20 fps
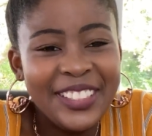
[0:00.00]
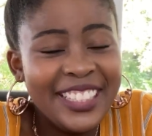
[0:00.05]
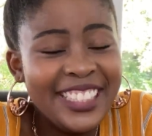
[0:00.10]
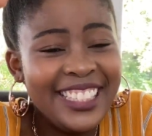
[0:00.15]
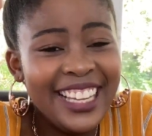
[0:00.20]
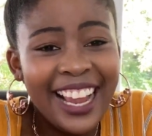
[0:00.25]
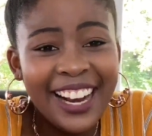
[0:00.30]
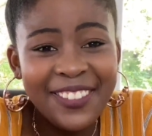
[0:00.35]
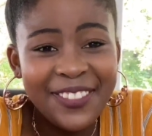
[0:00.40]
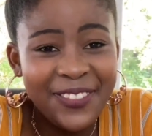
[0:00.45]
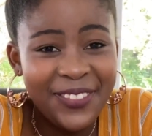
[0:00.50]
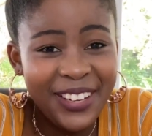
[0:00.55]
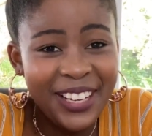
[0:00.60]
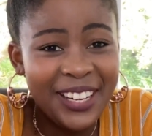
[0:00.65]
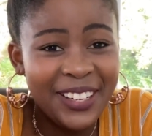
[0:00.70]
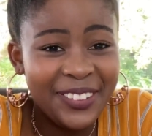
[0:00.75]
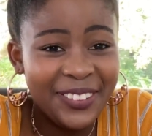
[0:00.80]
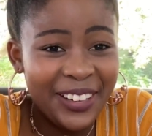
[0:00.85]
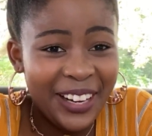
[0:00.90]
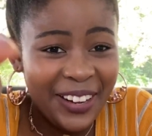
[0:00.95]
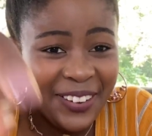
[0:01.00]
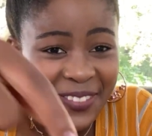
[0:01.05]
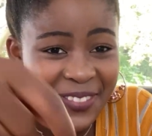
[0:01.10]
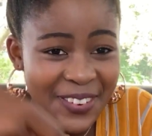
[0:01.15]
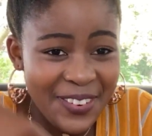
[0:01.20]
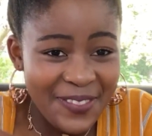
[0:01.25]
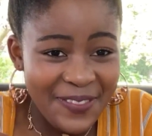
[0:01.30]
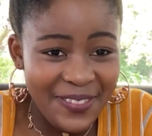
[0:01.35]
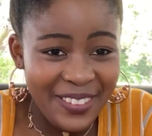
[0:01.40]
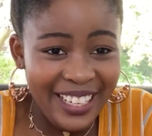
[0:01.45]
10 feet away
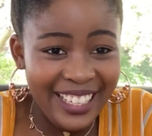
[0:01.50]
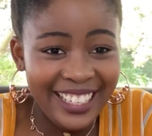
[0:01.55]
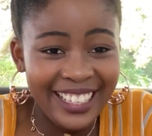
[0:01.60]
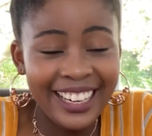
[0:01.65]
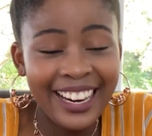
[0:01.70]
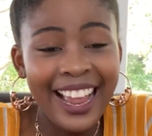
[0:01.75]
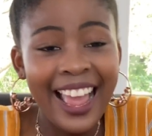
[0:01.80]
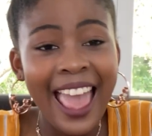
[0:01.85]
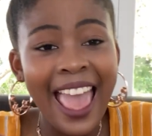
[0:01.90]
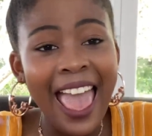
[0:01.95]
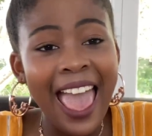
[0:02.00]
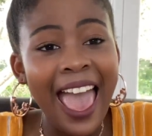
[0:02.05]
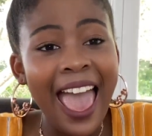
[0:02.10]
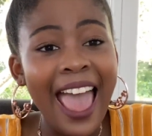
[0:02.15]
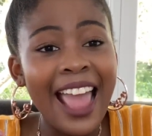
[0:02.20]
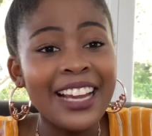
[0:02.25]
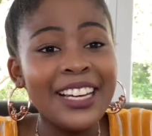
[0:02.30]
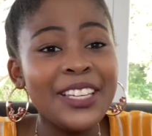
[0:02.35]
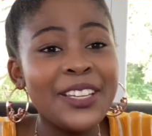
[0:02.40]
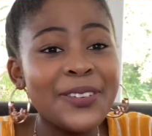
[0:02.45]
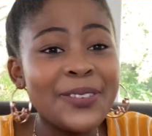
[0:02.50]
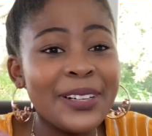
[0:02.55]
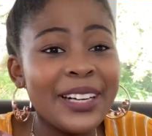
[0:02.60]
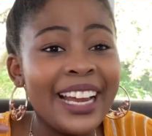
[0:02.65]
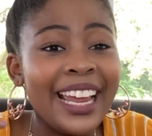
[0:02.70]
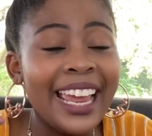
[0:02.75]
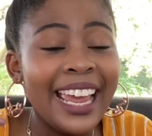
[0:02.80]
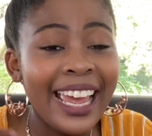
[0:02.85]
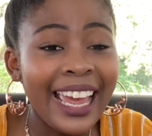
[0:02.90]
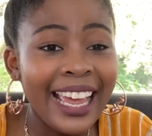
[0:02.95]
from me and you were
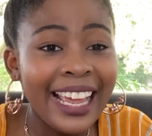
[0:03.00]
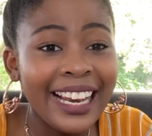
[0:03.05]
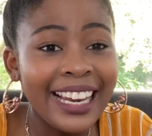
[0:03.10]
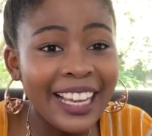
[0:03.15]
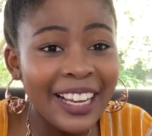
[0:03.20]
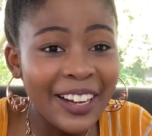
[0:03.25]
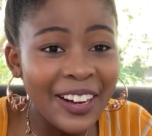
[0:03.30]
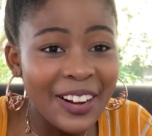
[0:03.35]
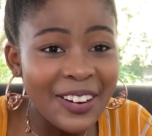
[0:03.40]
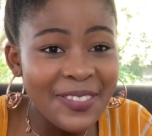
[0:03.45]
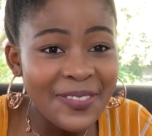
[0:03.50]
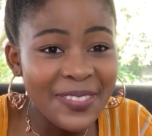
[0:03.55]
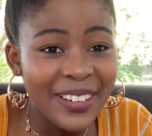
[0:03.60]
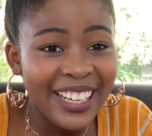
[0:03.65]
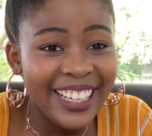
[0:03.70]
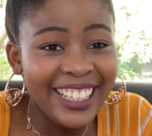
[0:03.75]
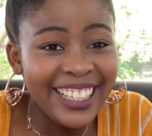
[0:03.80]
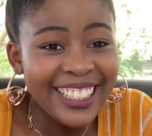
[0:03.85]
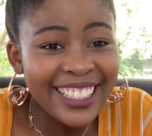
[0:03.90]
hitting on me.